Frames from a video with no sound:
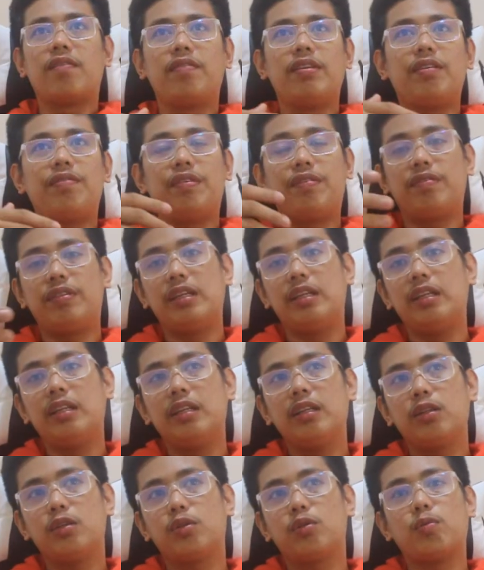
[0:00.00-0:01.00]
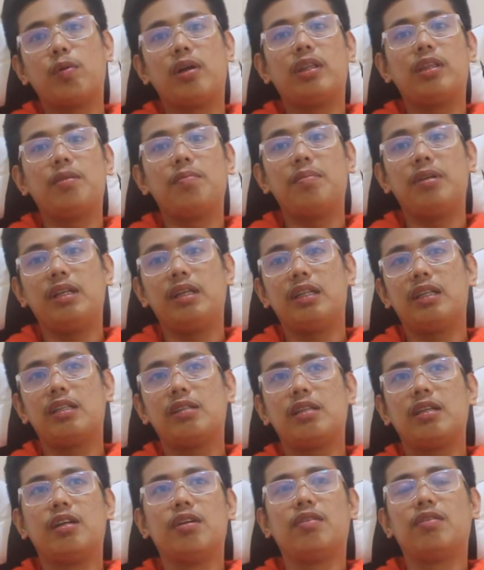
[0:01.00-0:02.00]
roughly 15 to 20
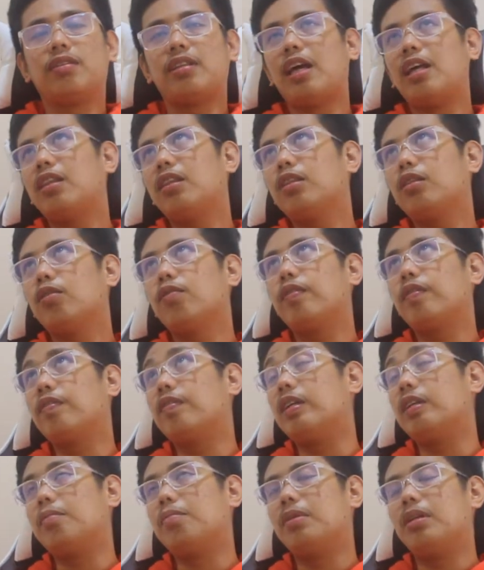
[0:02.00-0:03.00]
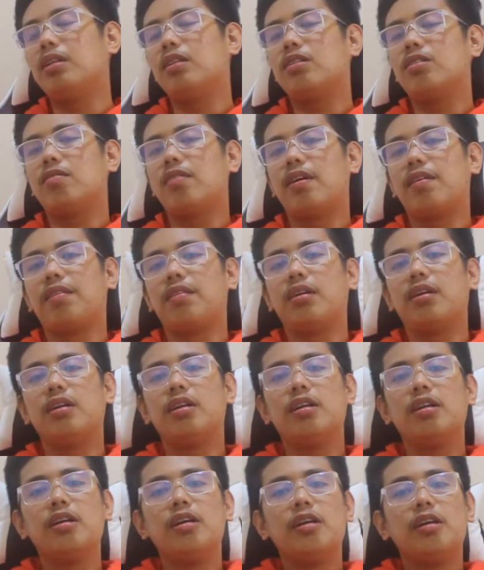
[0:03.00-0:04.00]
minutes, ganun, 10 to 15 minutes rather.
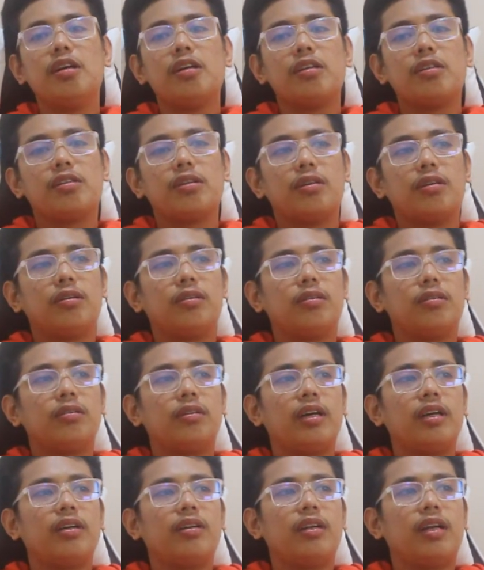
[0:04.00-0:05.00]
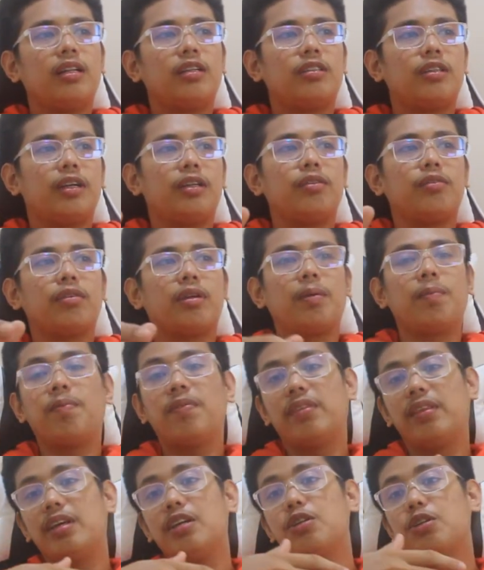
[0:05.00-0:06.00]
So ngayon, I'll try to keep
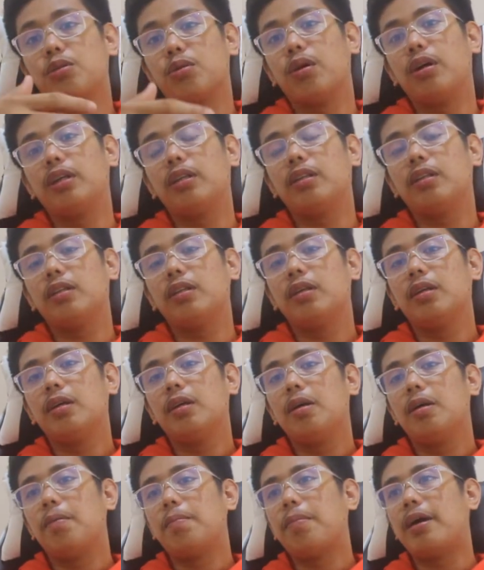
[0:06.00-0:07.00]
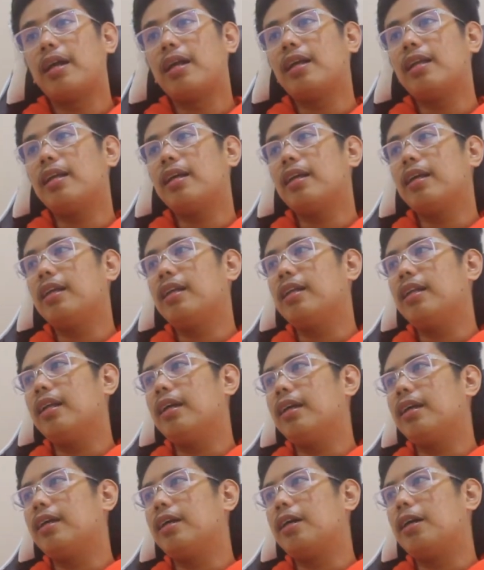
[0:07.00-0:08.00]
things short para na rin
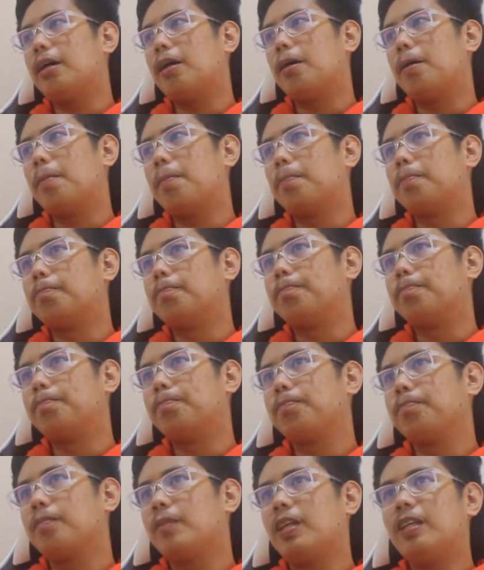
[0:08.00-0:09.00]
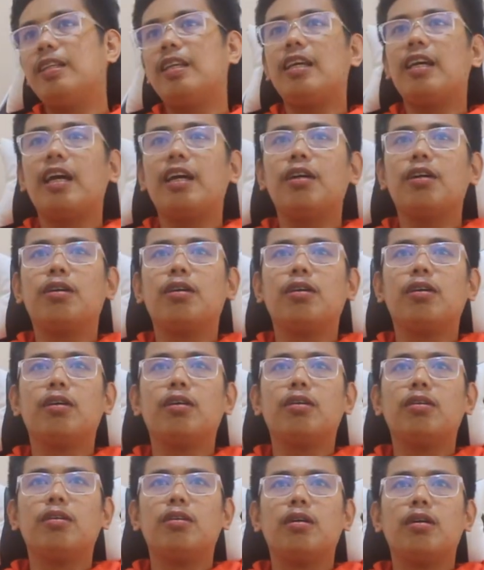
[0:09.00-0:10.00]
like, hindi
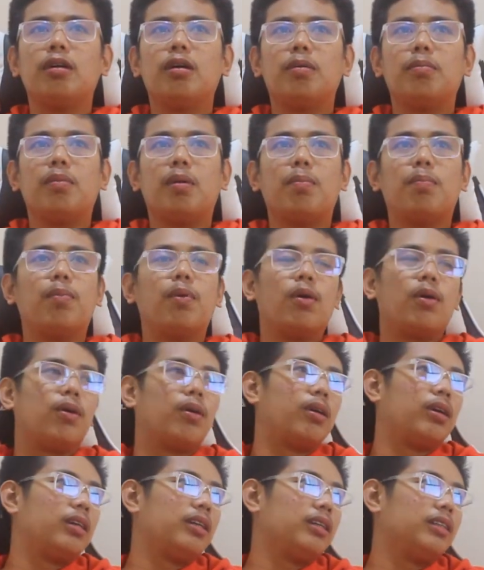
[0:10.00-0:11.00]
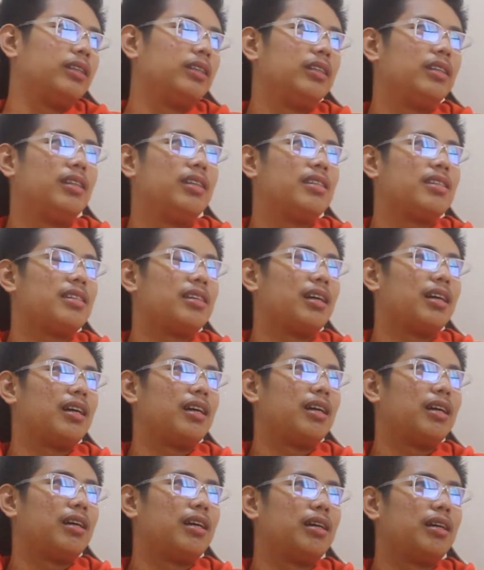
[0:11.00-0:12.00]
kayo ma-bored
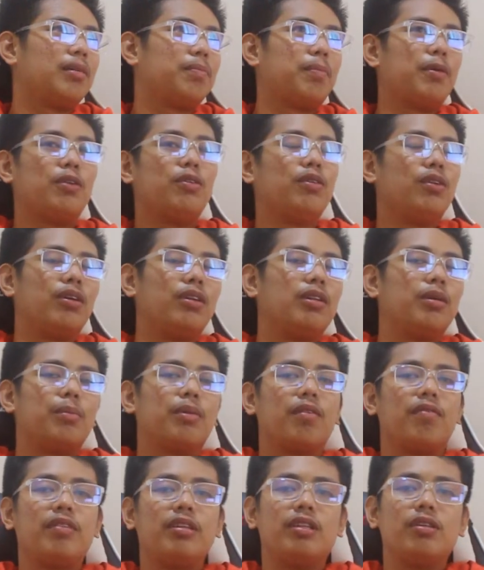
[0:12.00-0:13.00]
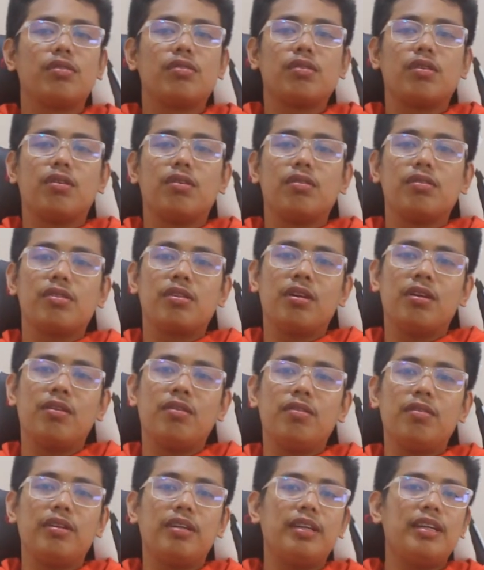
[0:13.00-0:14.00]
sa panonood ng mga videos ko.
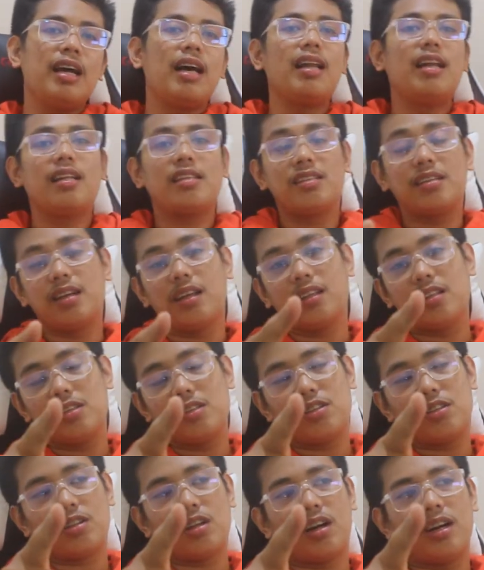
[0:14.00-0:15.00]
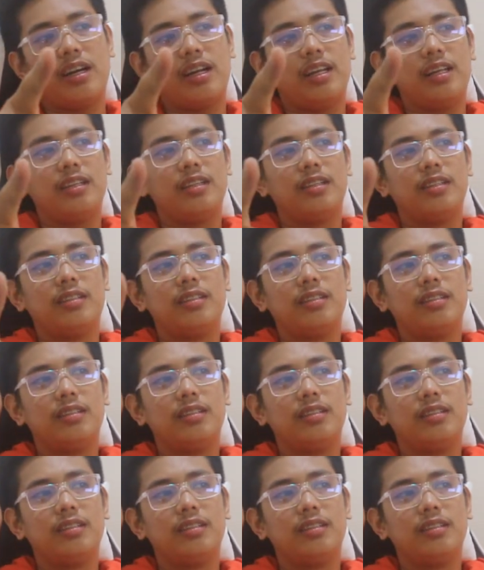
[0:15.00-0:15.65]
So yeah, let's get started.